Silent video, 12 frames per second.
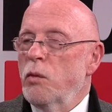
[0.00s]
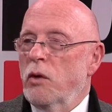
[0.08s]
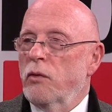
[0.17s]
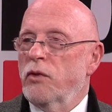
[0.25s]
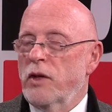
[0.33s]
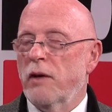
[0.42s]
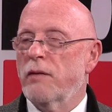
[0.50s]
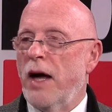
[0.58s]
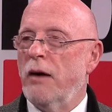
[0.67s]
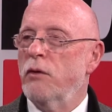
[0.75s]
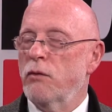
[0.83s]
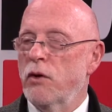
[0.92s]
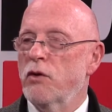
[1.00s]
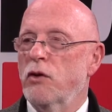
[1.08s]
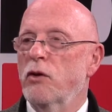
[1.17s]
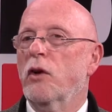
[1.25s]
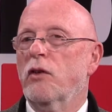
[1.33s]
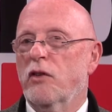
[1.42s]
we'll see if that revision
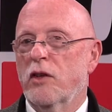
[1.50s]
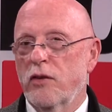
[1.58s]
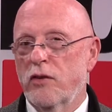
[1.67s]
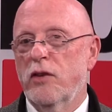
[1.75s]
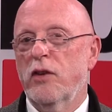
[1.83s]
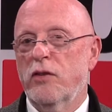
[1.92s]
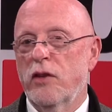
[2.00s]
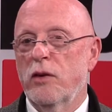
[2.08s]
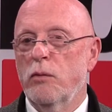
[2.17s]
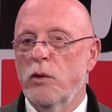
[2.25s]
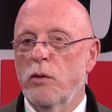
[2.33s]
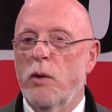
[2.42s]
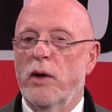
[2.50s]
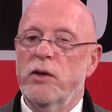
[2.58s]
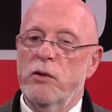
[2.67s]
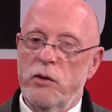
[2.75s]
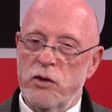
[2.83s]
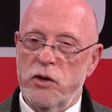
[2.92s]
looks consistent with what
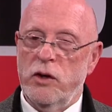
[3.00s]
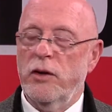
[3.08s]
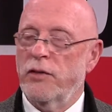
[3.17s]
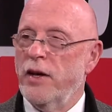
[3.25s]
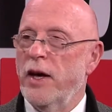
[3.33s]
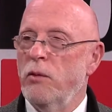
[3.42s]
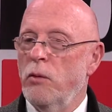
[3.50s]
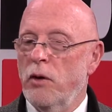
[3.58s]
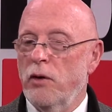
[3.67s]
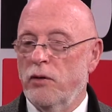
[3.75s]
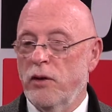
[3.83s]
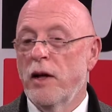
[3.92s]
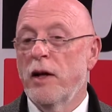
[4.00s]
the original intent was